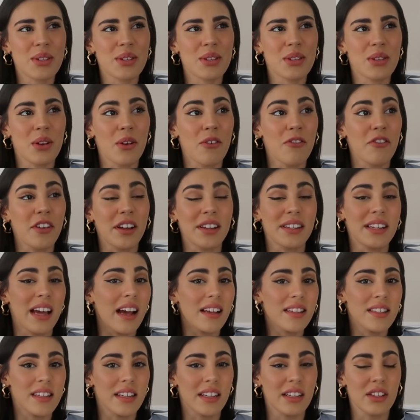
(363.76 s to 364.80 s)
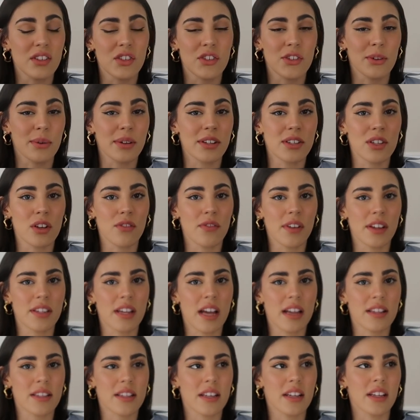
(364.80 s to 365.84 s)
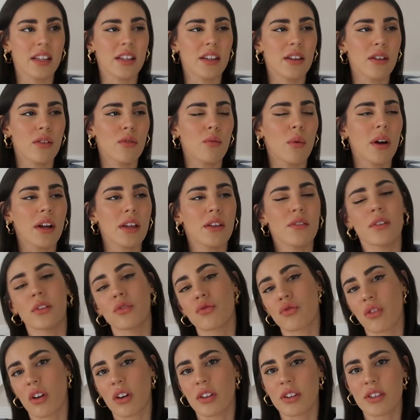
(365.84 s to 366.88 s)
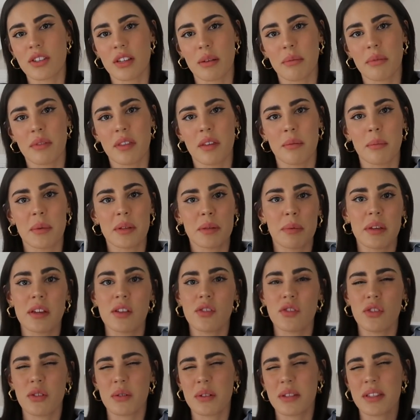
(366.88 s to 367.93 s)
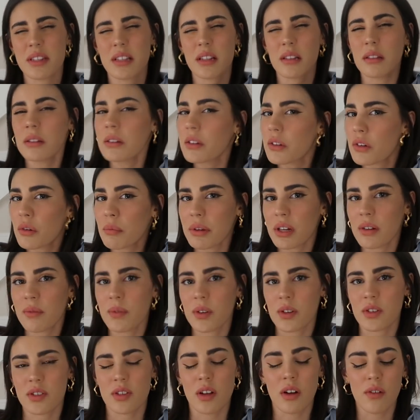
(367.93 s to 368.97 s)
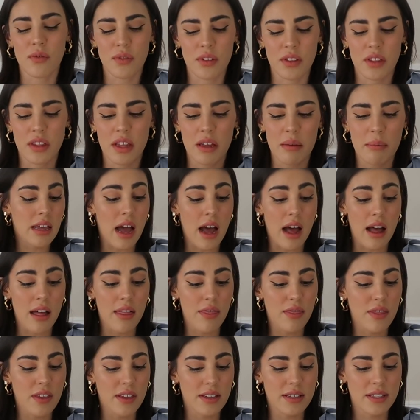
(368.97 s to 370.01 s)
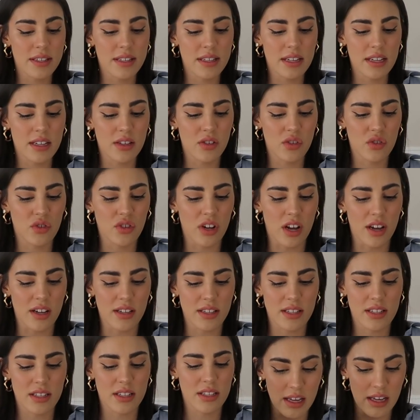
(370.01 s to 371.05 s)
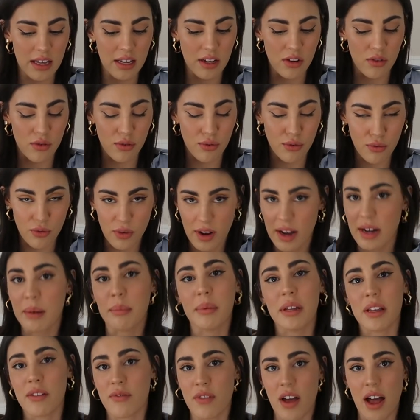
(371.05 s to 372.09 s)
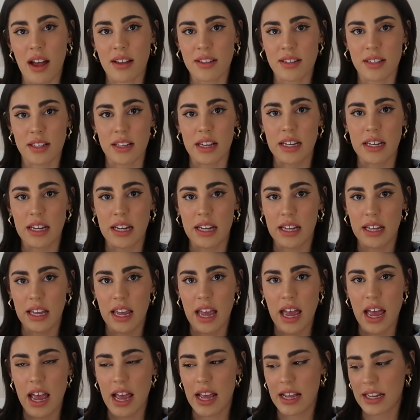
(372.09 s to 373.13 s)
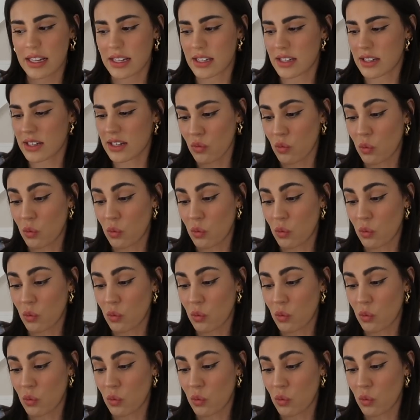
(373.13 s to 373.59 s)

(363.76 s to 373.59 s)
so fantastic and stories so fantastic, and why you feel drawn to some of them is because you could see a little bit of yourself in them. Yeah, this is just incredibly fascinating and